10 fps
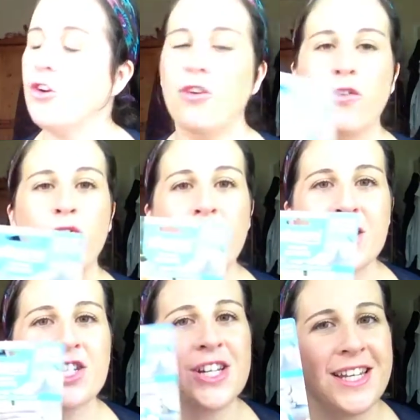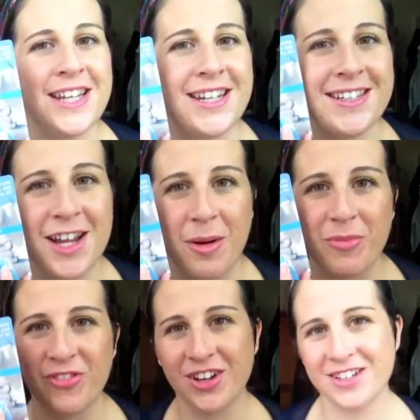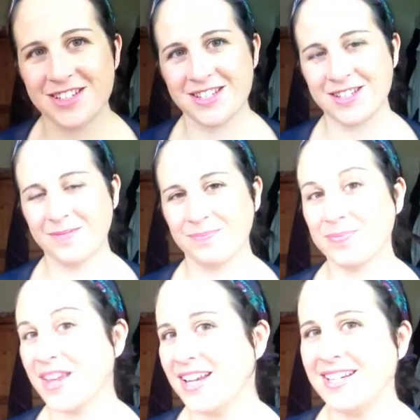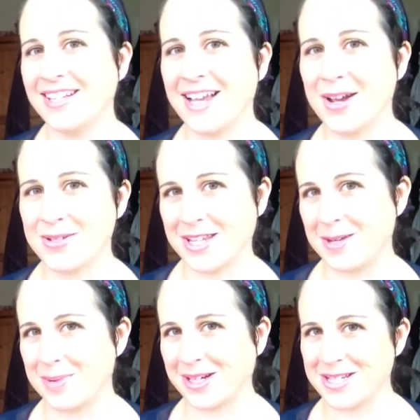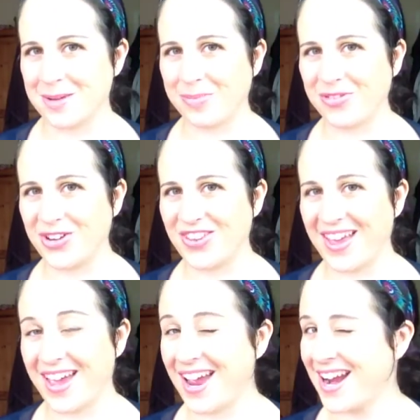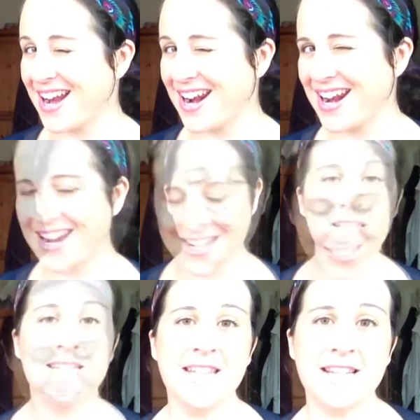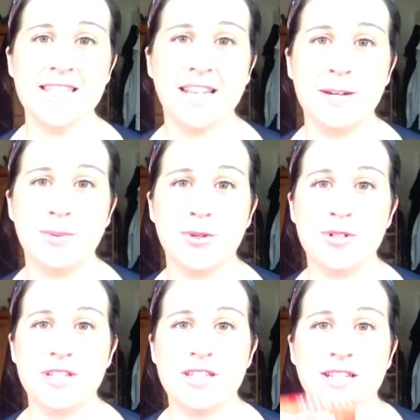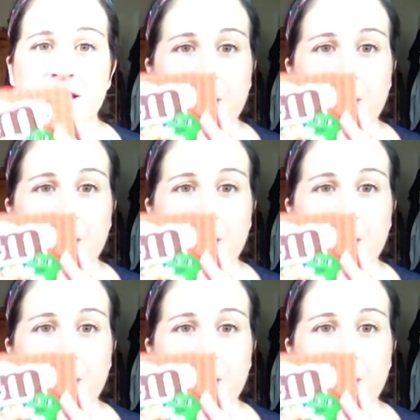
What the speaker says: fresh linen comfort. Little housekeeping tip for you there. Next thing I bought,